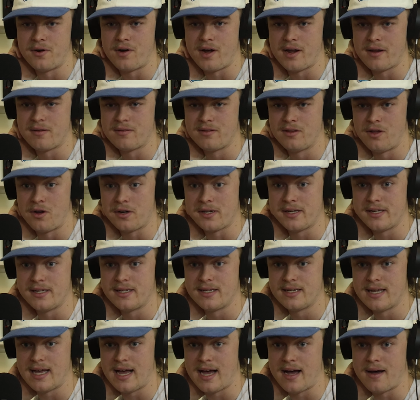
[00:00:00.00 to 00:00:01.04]
and I,
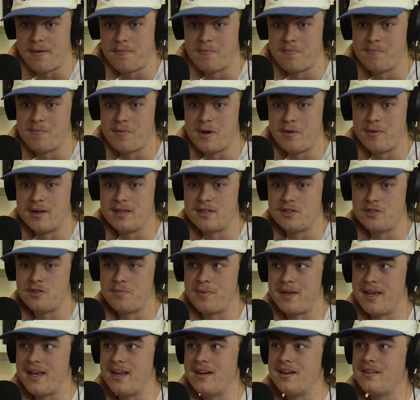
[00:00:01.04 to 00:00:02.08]
Lockie, we went to
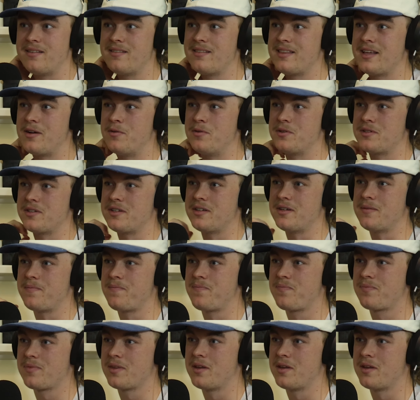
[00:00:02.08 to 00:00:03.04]
Japan and there was a